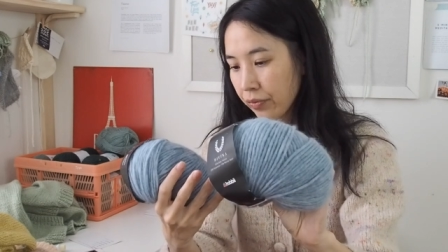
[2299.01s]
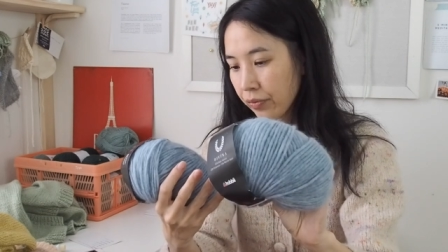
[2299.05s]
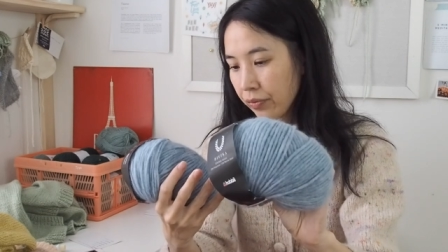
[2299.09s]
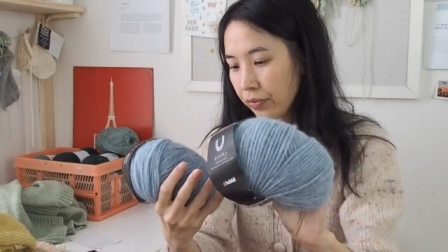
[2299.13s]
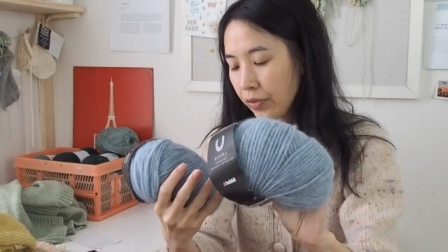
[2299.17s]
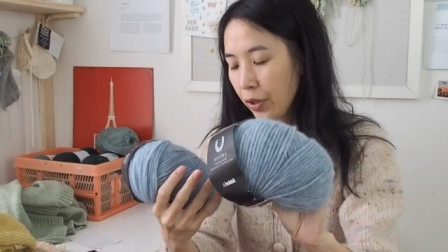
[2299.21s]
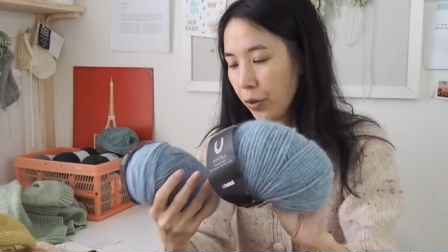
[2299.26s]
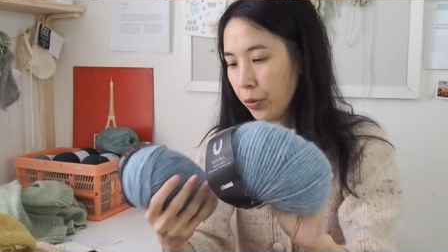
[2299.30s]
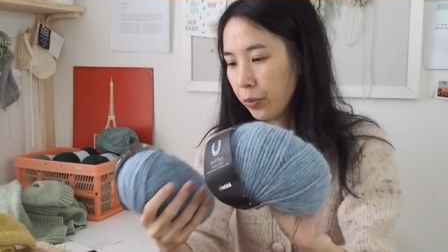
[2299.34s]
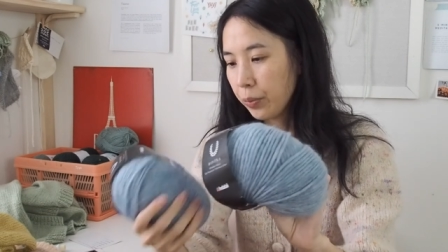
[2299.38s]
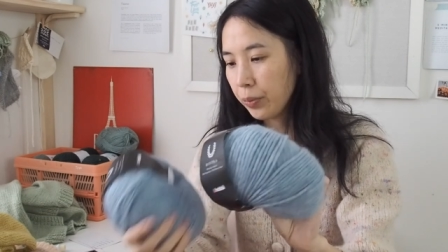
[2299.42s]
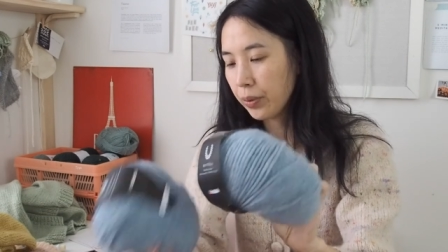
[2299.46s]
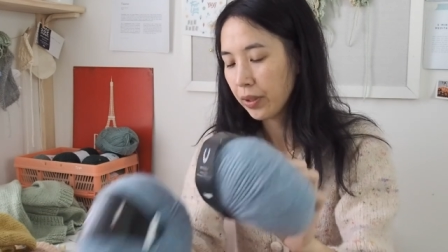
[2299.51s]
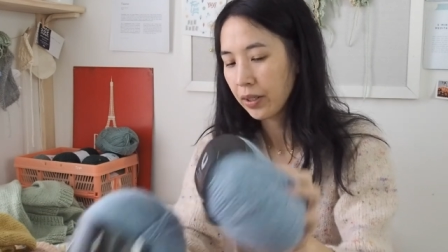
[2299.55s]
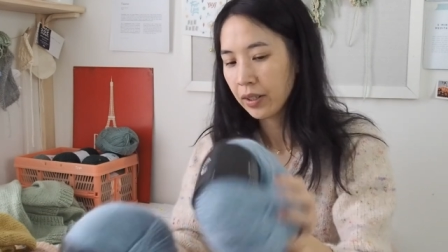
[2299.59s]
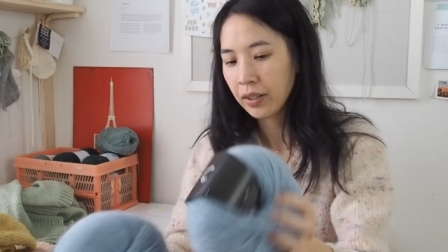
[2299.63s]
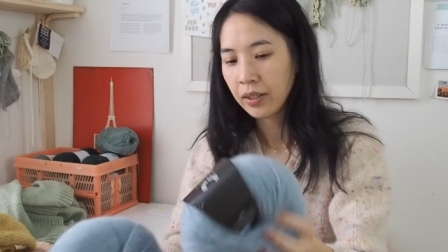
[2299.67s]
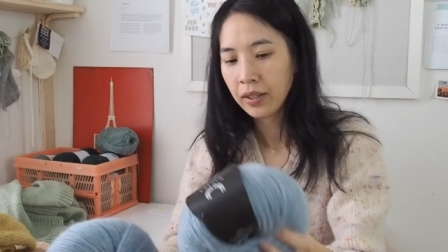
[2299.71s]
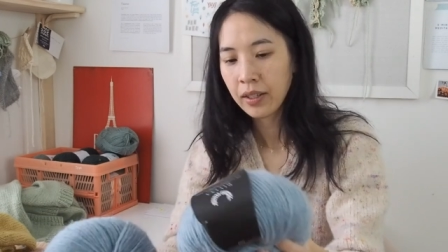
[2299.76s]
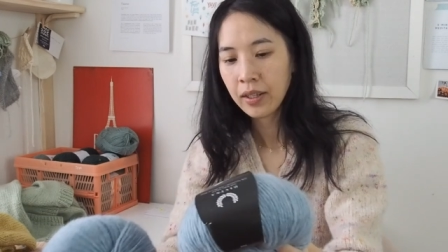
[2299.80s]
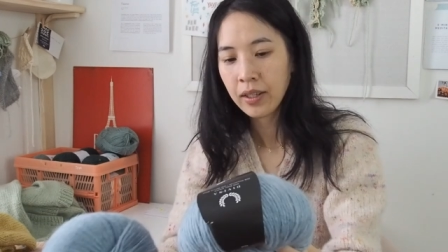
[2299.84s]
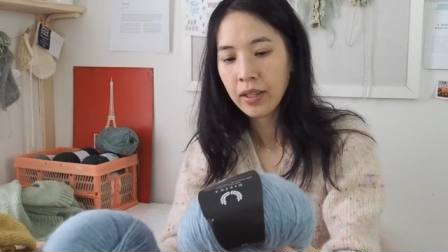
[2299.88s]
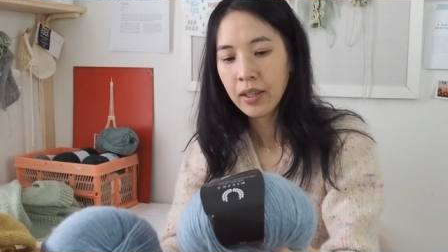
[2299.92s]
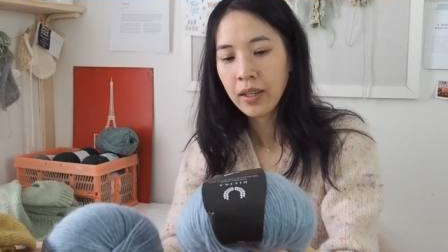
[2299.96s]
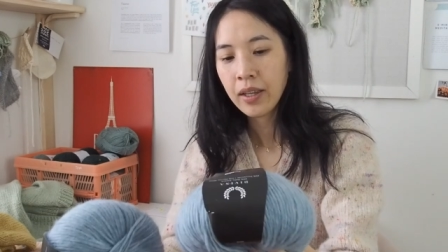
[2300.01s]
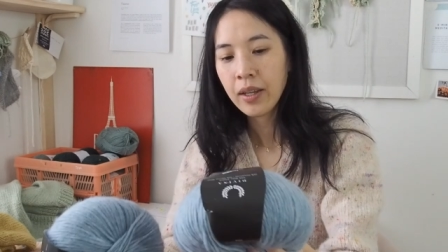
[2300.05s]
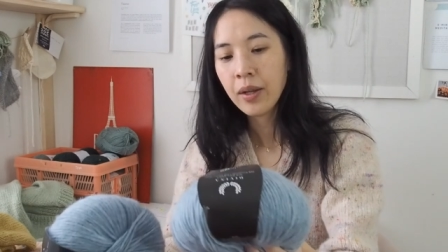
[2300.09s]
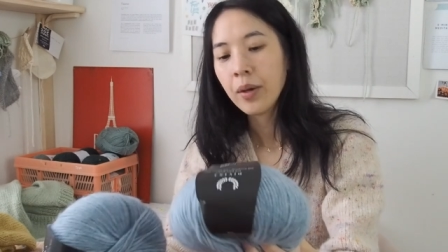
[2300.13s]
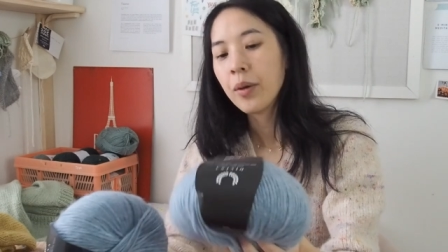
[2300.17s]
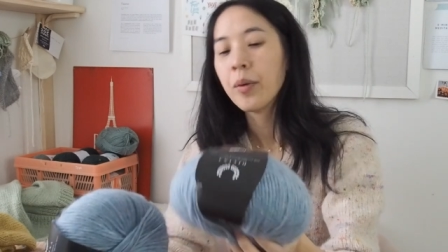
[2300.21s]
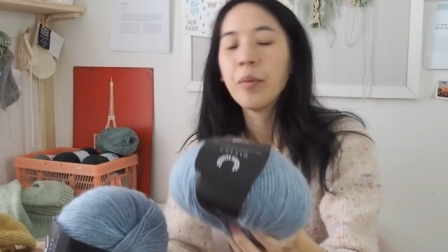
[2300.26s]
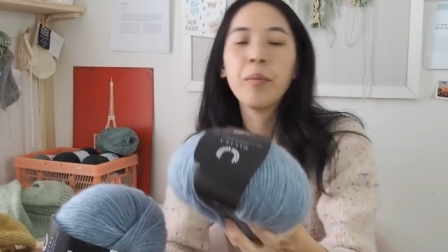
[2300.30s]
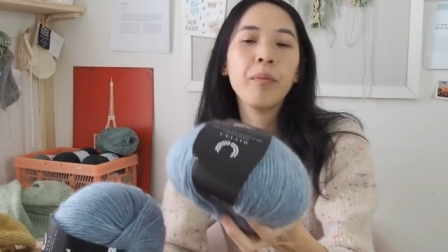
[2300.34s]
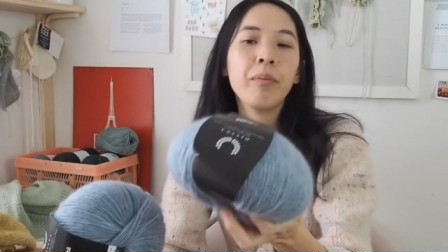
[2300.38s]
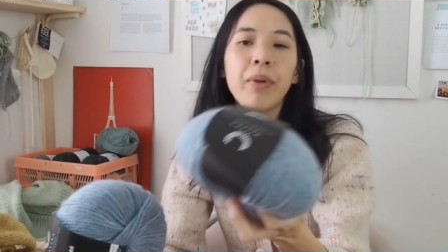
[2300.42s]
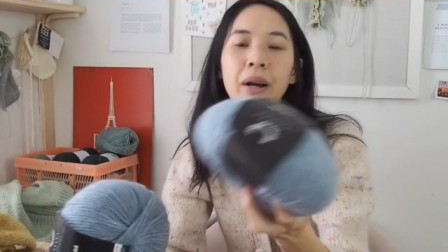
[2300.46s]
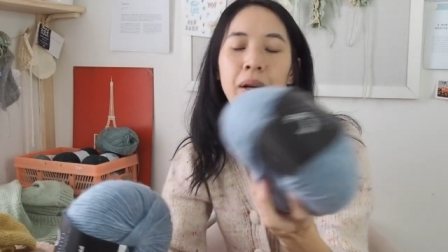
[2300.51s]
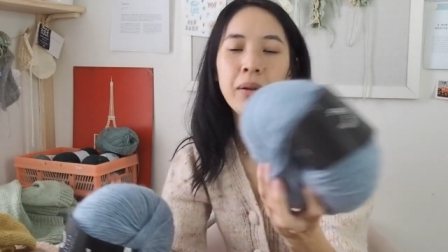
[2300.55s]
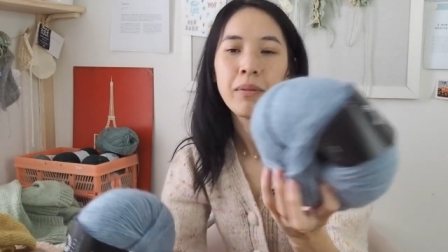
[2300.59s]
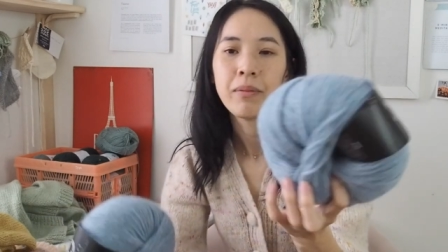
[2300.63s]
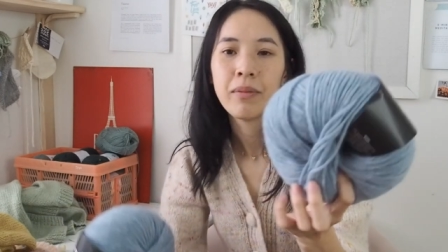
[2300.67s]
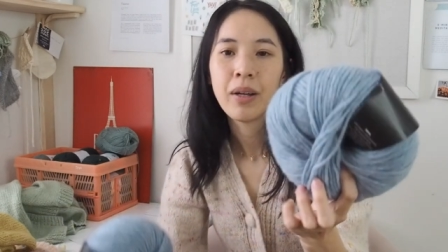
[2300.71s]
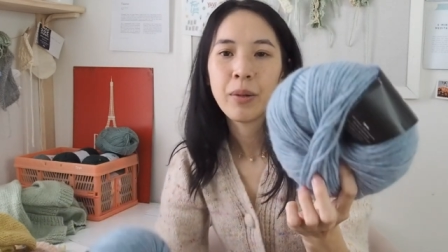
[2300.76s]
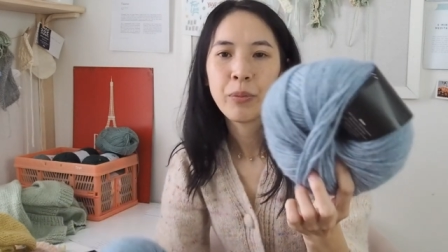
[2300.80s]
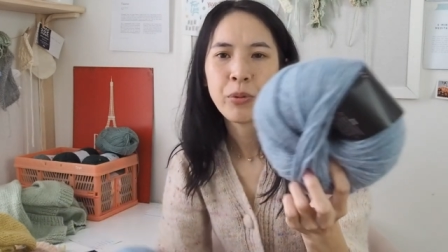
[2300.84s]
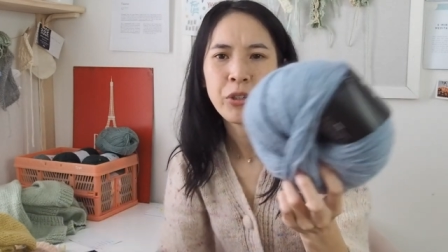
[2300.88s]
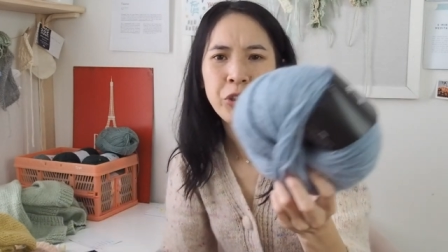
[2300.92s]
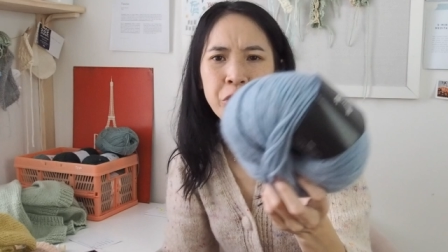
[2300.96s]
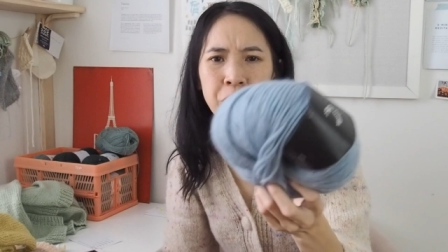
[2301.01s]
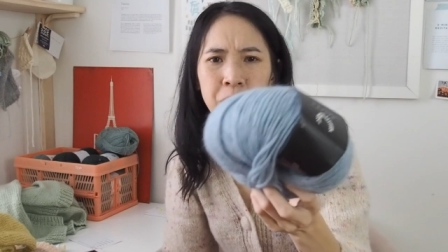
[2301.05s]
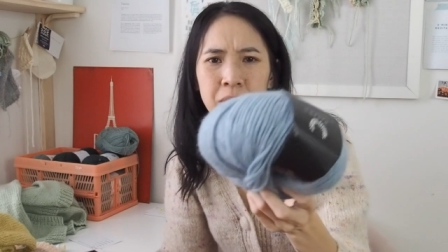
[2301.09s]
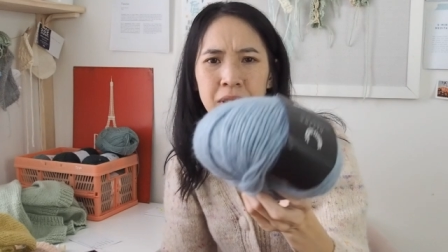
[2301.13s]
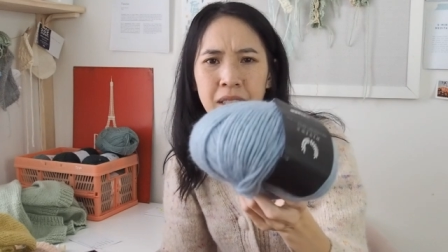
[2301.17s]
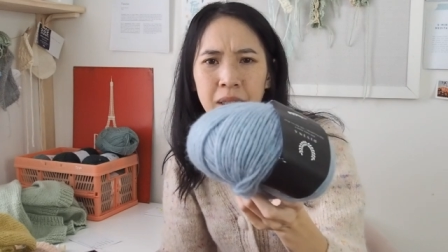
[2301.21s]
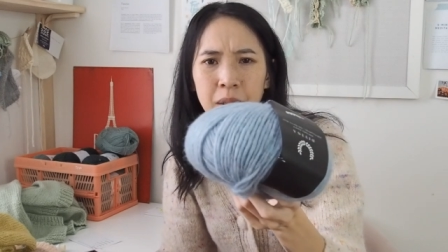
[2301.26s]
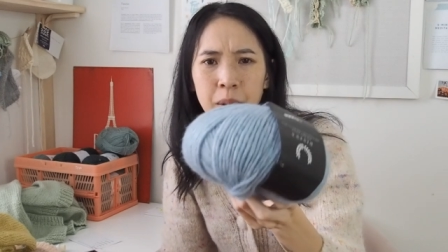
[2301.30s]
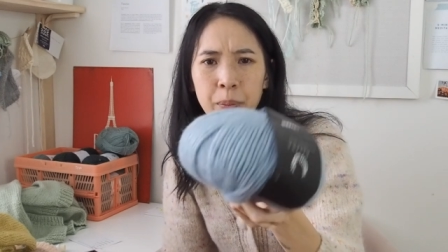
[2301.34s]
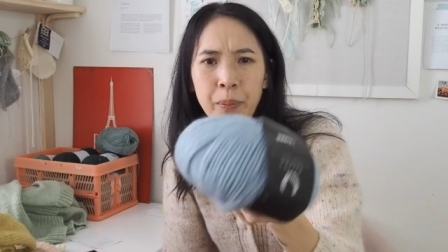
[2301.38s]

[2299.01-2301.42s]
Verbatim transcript: Nope. But I'm pretty sure it was like a